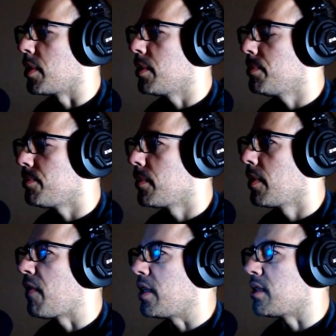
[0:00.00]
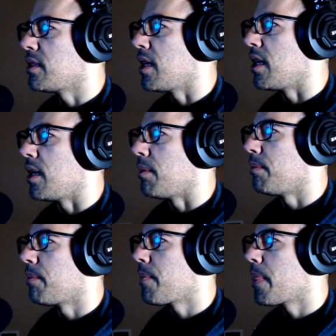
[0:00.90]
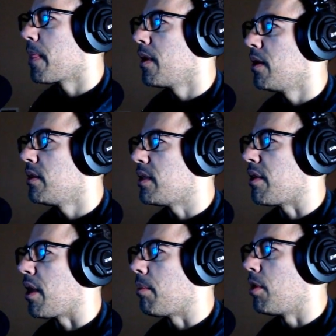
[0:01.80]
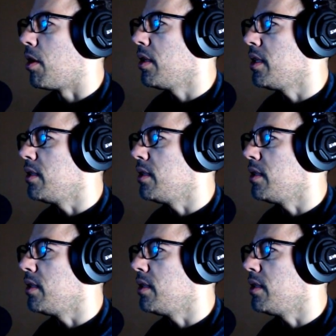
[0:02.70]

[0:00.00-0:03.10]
Fire dance time. Now that I'm all healed up.